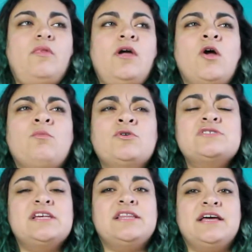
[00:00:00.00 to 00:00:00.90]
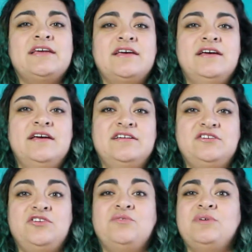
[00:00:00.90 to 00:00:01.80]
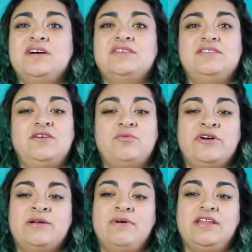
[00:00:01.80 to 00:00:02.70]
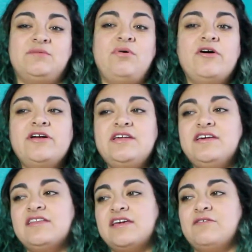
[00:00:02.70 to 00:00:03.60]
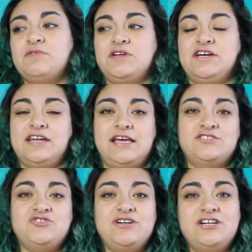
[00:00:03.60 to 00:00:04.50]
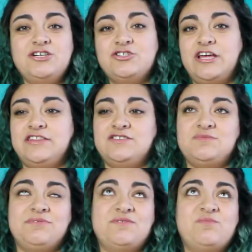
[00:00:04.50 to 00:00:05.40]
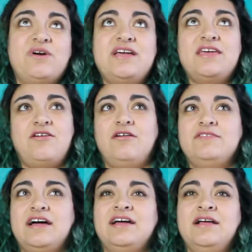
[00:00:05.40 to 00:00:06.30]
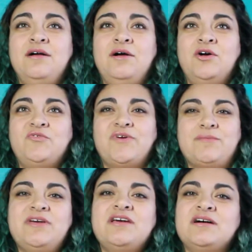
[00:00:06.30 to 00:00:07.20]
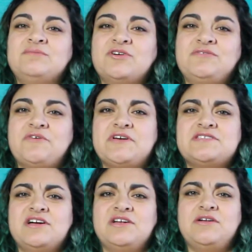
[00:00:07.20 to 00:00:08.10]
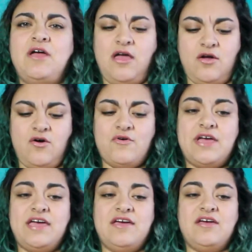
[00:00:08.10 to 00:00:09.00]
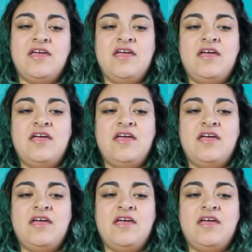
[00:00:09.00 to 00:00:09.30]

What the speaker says: are mostly like, you know what, like worrying about like partying, like when they're gonna get drunk, like spring break and all of that. For me, I'm more focused on, okay,